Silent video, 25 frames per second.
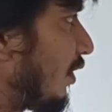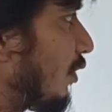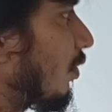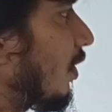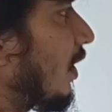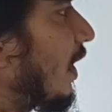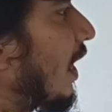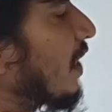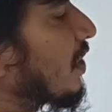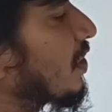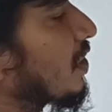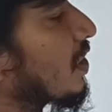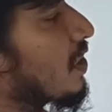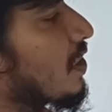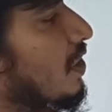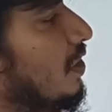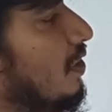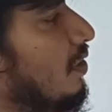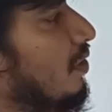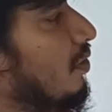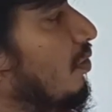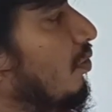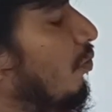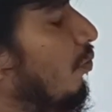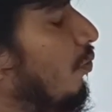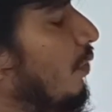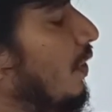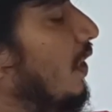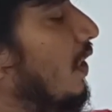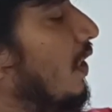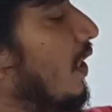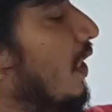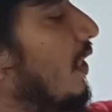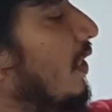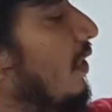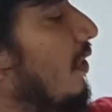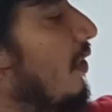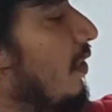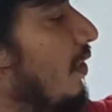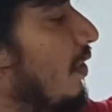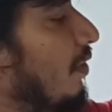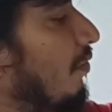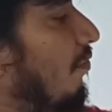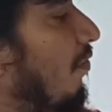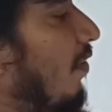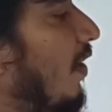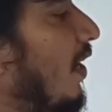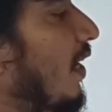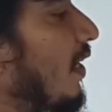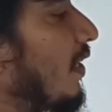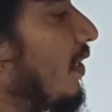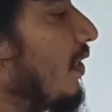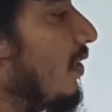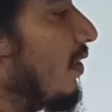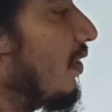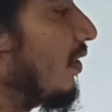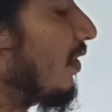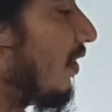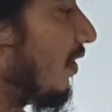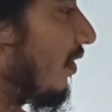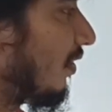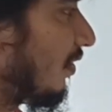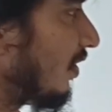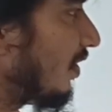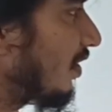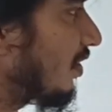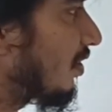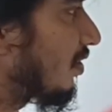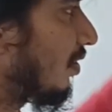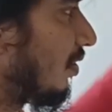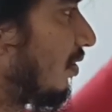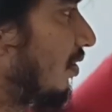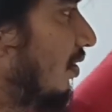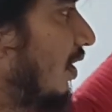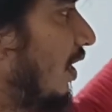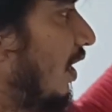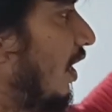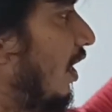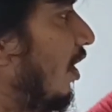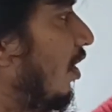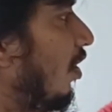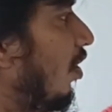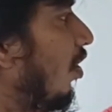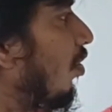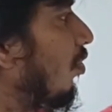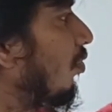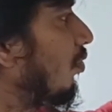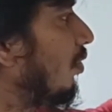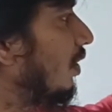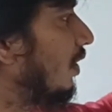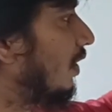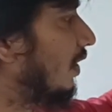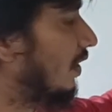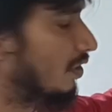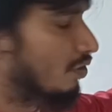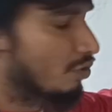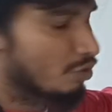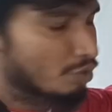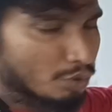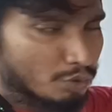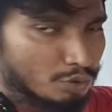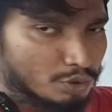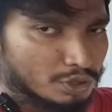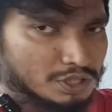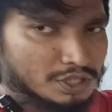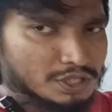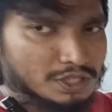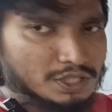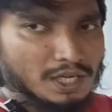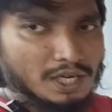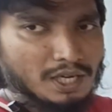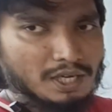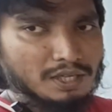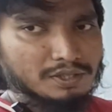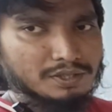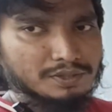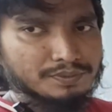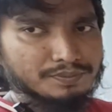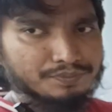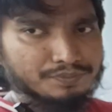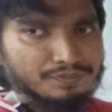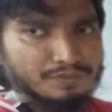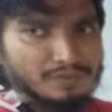visualization we can define a region around a source charge.